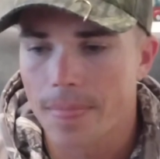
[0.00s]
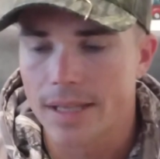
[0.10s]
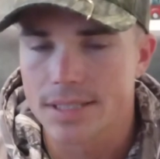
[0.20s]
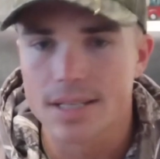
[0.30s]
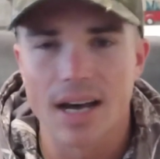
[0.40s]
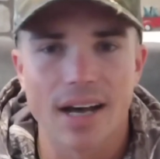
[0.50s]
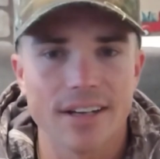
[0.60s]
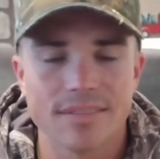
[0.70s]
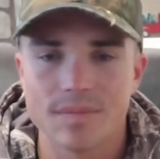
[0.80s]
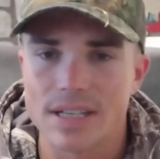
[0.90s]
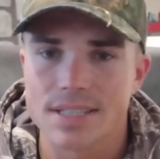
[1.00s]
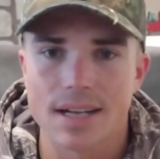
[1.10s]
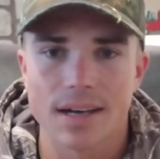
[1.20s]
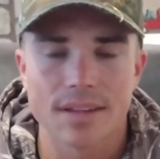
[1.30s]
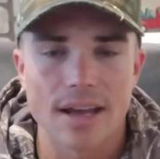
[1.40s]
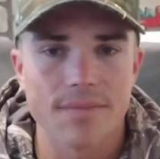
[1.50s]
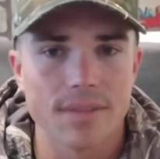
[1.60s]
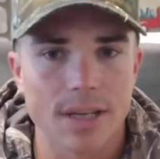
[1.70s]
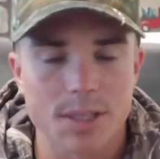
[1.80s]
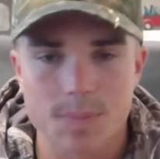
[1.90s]
It's not
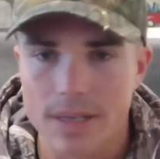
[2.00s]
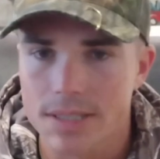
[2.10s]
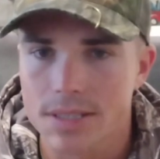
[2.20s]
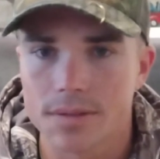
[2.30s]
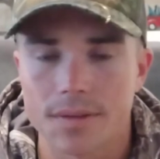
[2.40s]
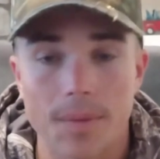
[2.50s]
that expensive,